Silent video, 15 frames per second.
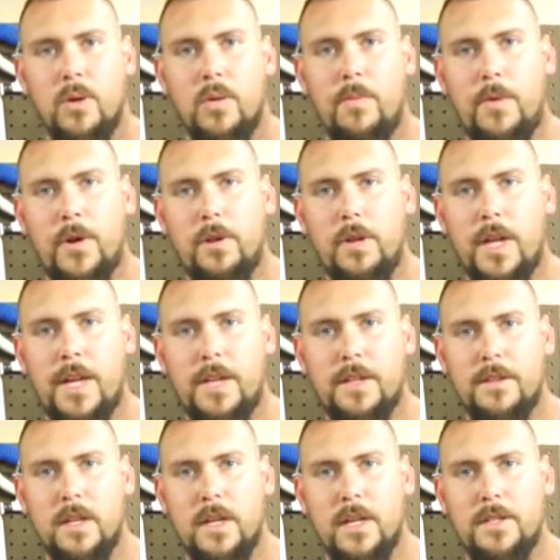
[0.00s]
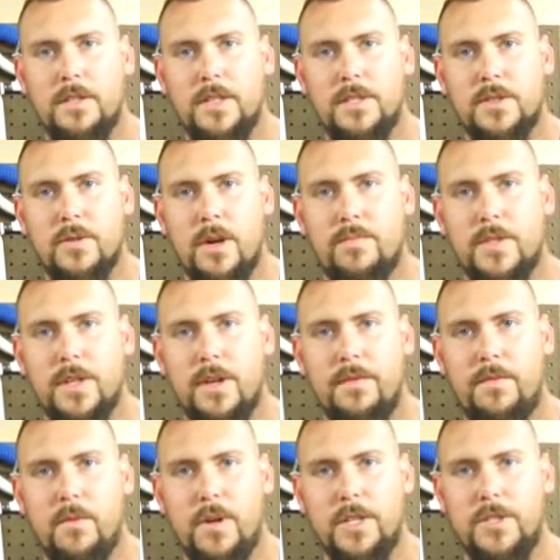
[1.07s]
We'll put a link in the description
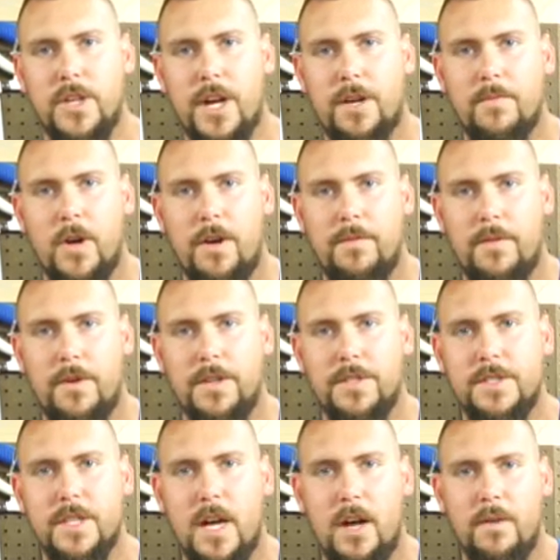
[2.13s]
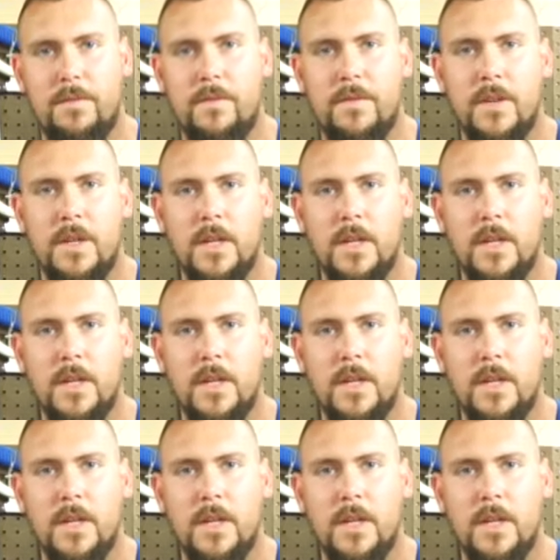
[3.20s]
if you want to check them out for yourself.